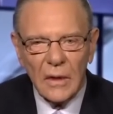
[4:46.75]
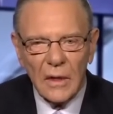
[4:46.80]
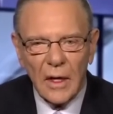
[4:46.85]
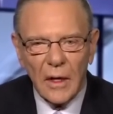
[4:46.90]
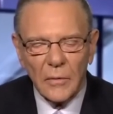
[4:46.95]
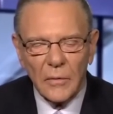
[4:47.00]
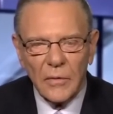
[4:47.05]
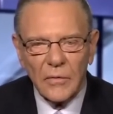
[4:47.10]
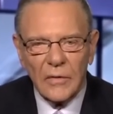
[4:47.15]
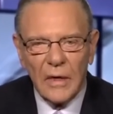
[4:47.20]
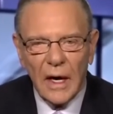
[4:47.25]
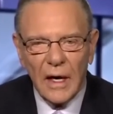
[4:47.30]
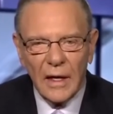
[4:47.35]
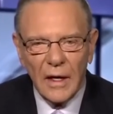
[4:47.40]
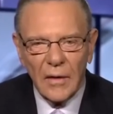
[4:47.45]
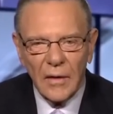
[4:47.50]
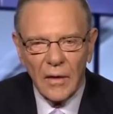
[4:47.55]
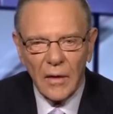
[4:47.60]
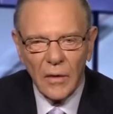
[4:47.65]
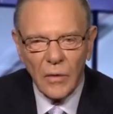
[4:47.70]
and we've got
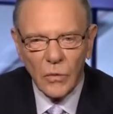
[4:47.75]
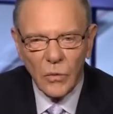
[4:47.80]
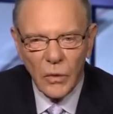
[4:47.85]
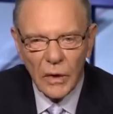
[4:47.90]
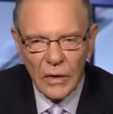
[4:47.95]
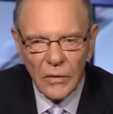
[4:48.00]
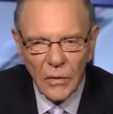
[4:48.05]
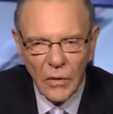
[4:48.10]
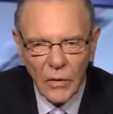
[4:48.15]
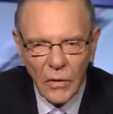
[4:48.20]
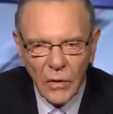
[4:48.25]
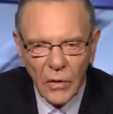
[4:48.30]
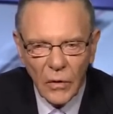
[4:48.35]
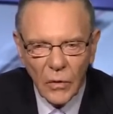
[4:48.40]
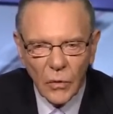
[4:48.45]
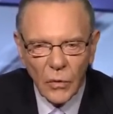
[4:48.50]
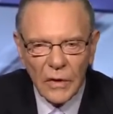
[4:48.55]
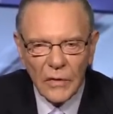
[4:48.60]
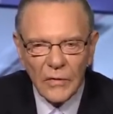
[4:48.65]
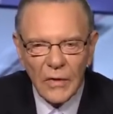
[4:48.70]

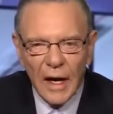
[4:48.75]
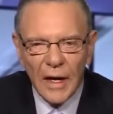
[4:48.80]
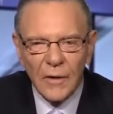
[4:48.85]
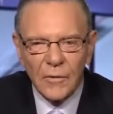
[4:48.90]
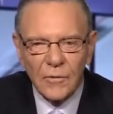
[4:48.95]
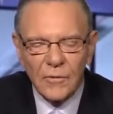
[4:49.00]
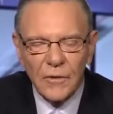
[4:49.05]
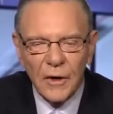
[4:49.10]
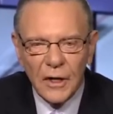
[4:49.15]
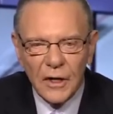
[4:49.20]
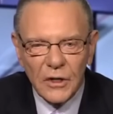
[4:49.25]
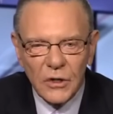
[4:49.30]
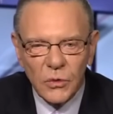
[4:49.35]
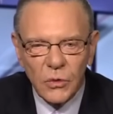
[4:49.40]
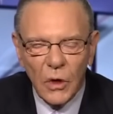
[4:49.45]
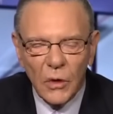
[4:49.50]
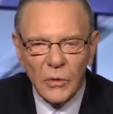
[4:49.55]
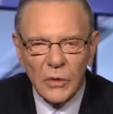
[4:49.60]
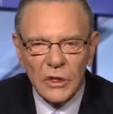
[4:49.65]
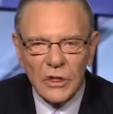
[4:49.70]
to finish
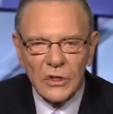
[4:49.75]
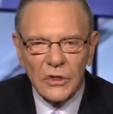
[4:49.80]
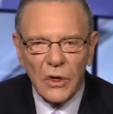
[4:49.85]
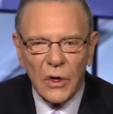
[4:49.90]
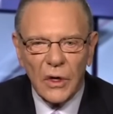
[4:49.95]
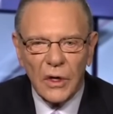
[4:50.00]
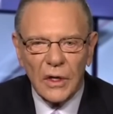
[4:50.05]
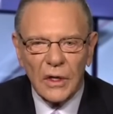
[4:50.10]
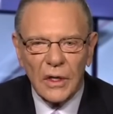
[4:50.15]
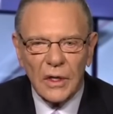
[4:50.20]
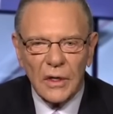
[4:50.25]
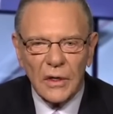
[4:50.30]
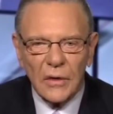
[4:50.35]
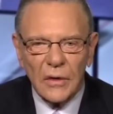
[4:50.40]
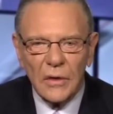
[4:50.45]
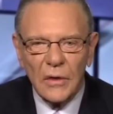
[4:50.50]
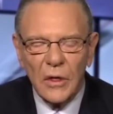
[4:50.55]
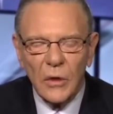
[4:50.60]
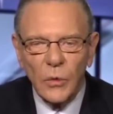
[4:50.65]
what we started here.